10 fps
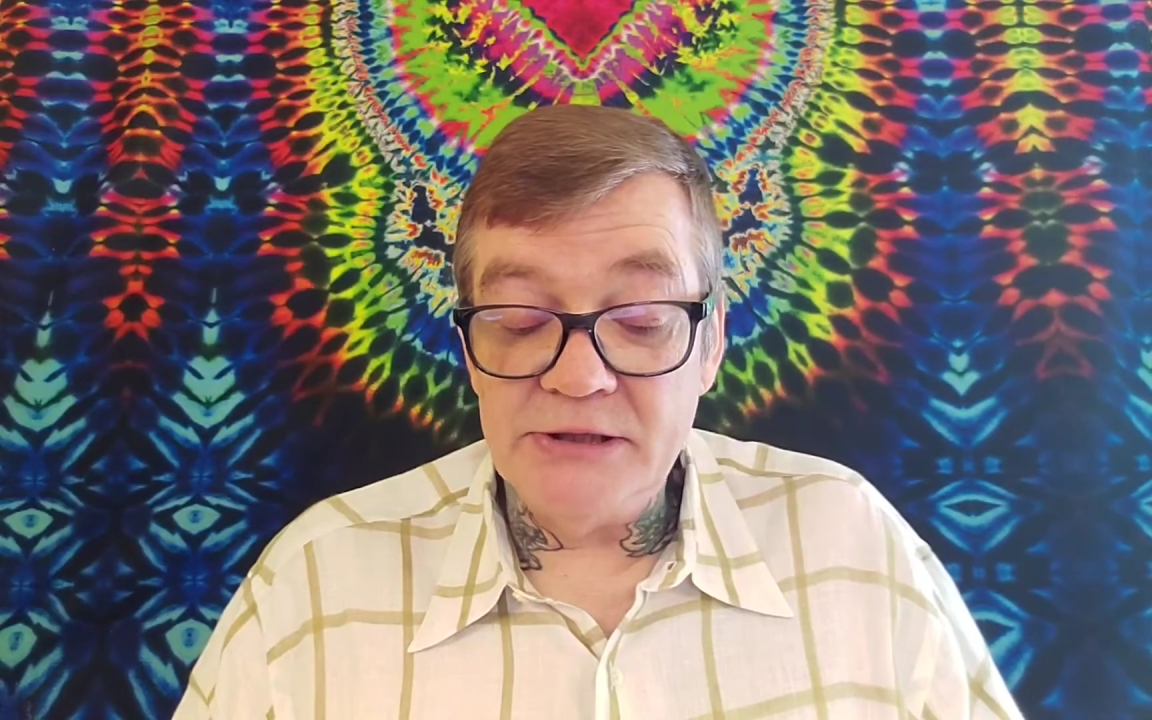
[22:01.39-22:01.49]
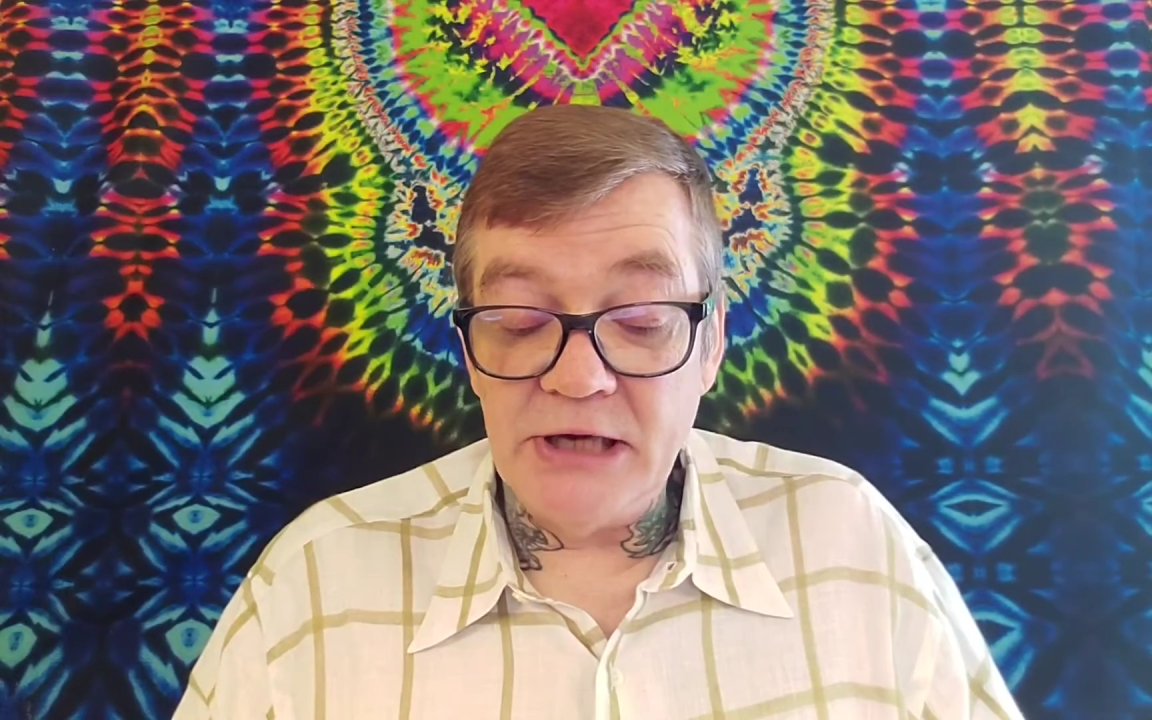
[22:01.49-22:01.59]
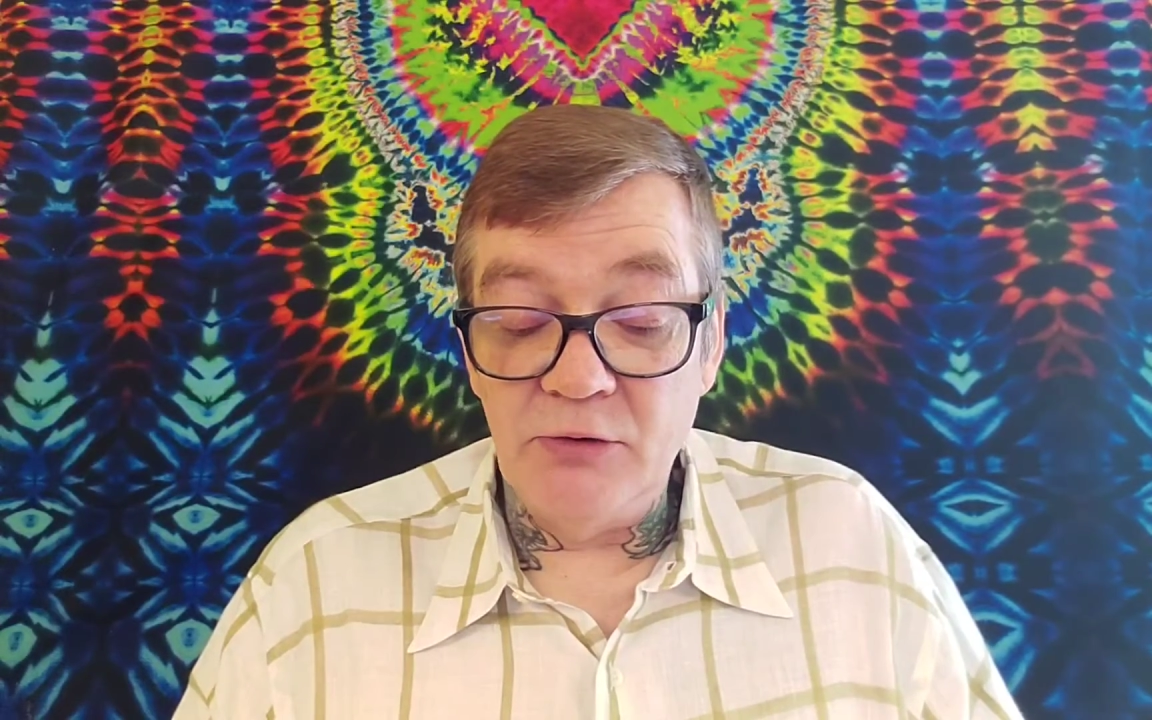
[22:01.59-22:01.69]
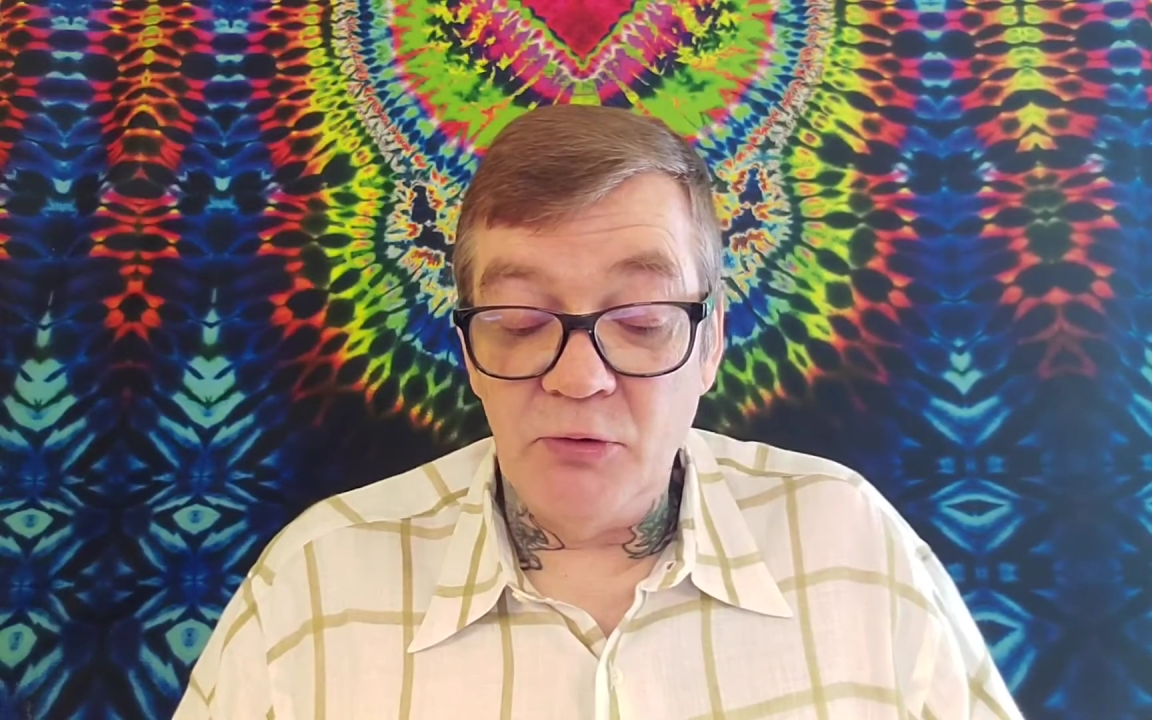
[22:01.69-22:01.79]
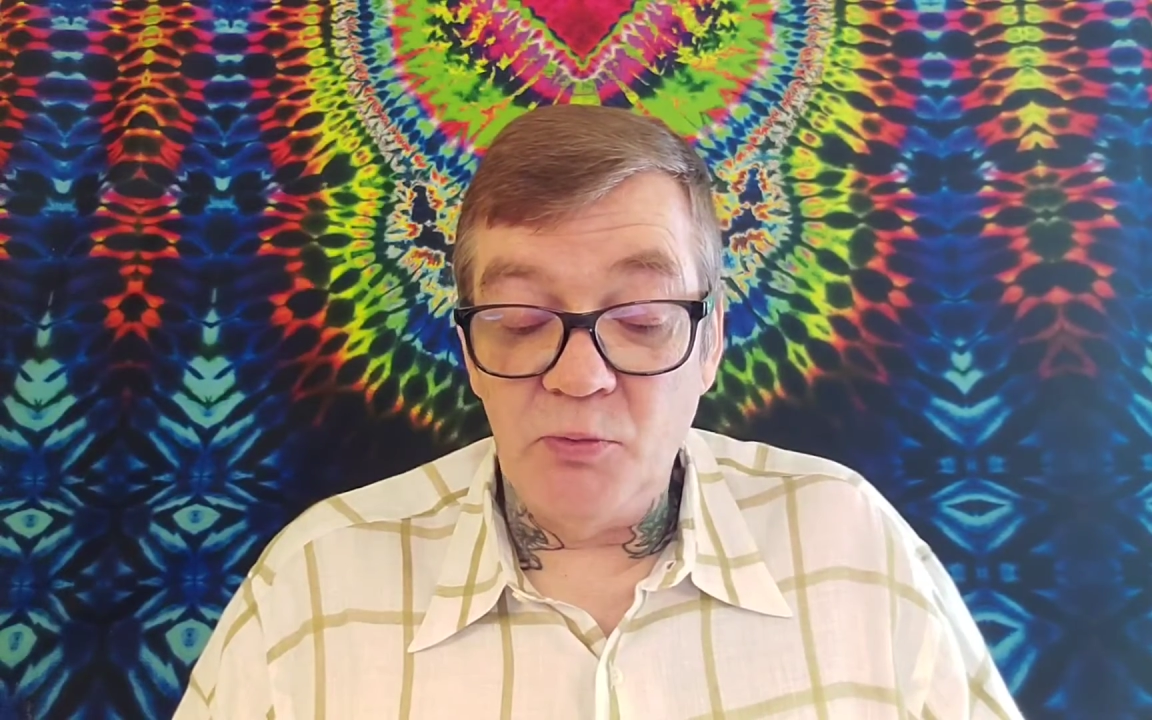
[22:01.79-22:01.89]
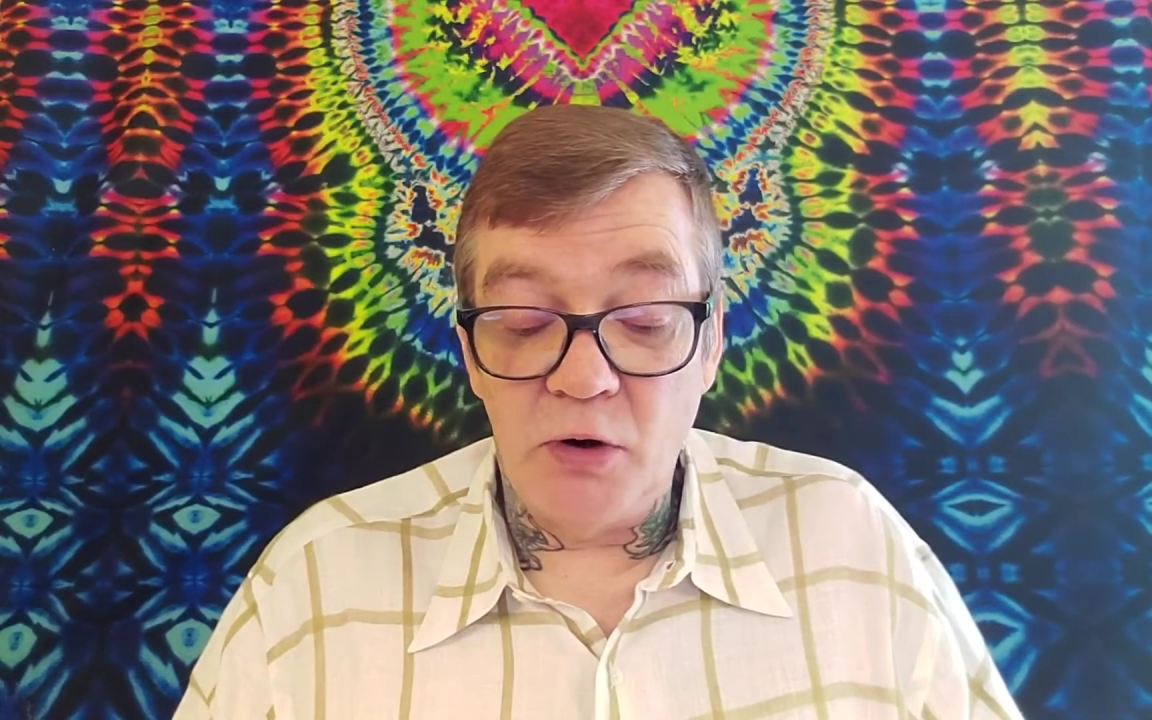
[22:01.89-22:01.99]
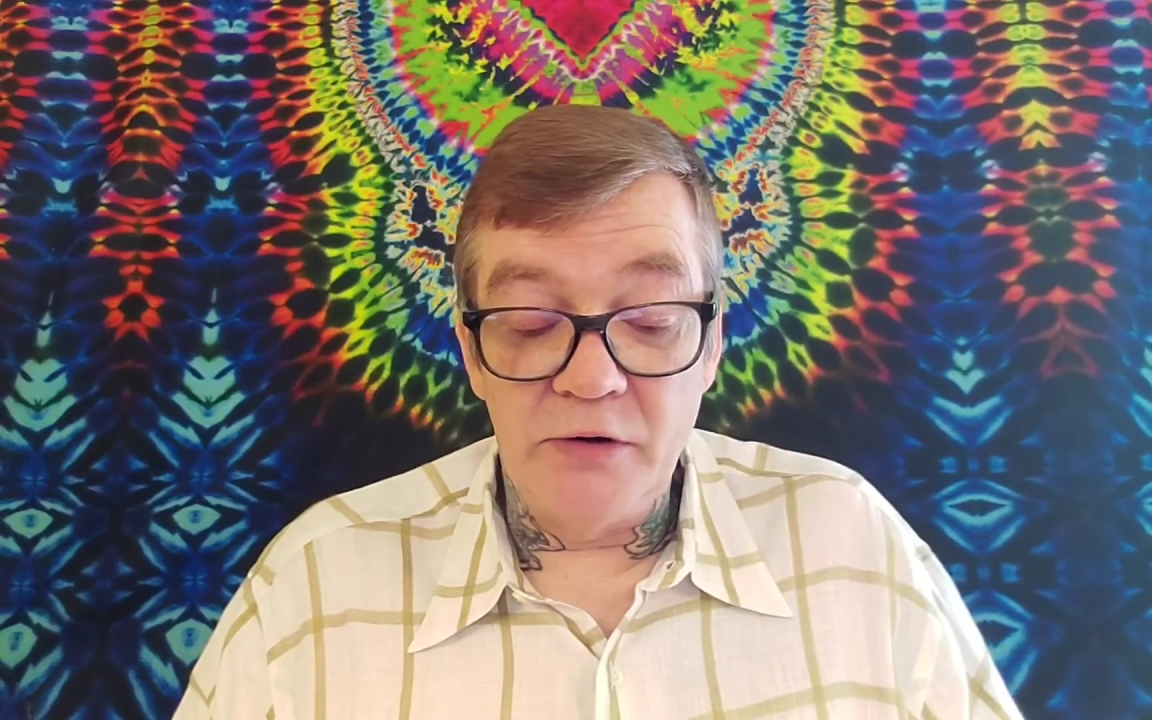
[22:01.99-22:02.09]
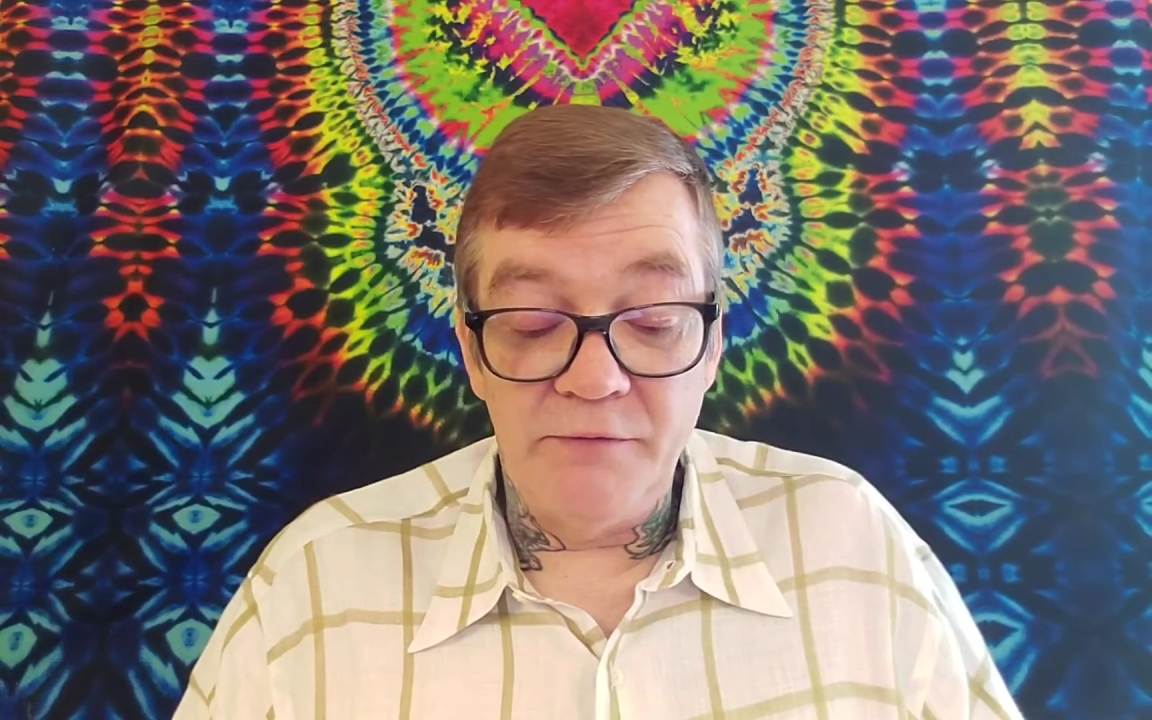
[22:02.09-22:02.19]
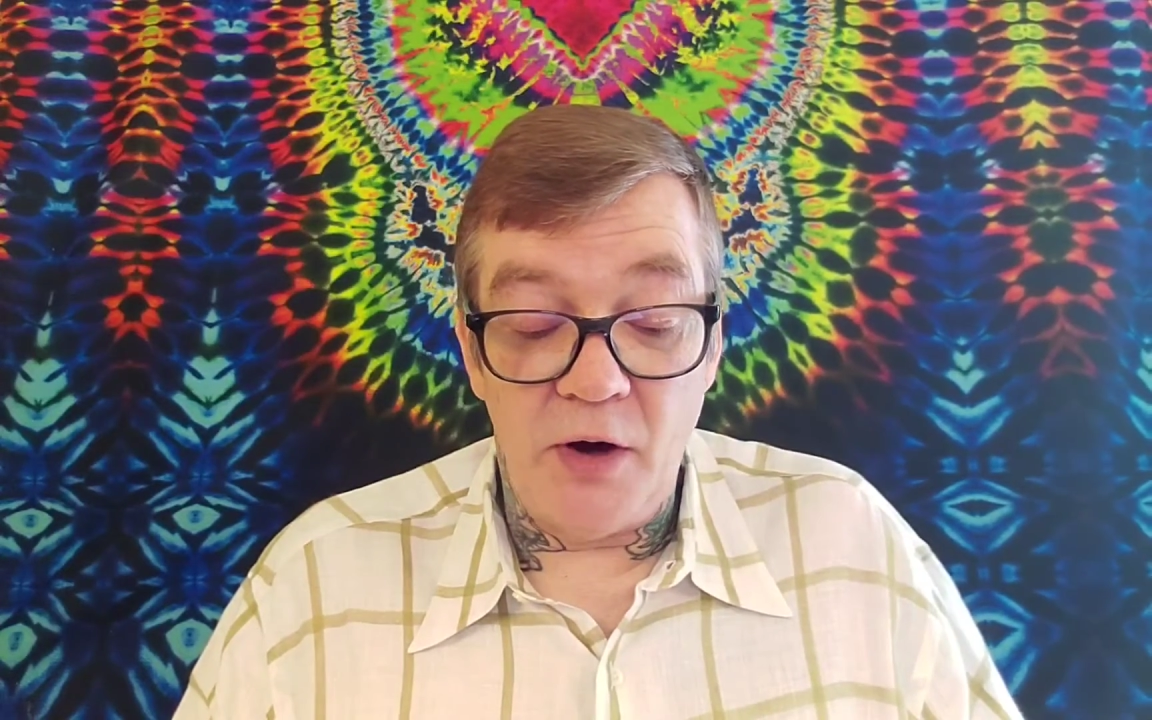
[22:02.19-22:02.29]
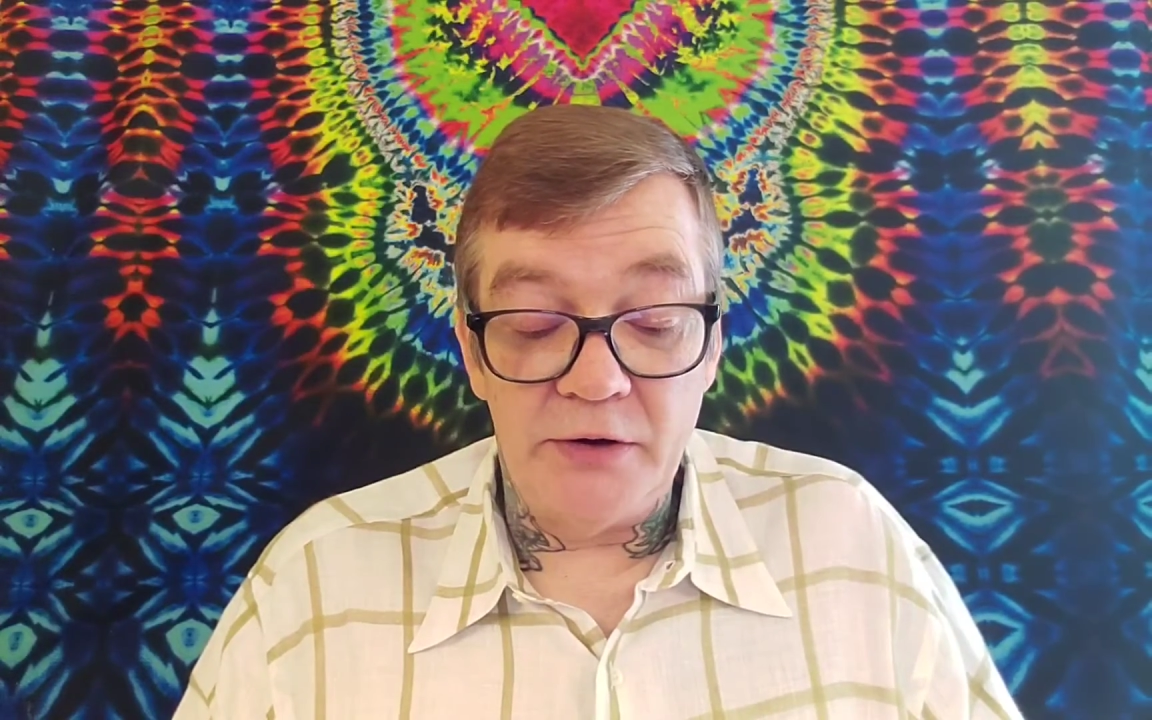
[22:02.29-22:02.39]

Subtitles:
sacred word of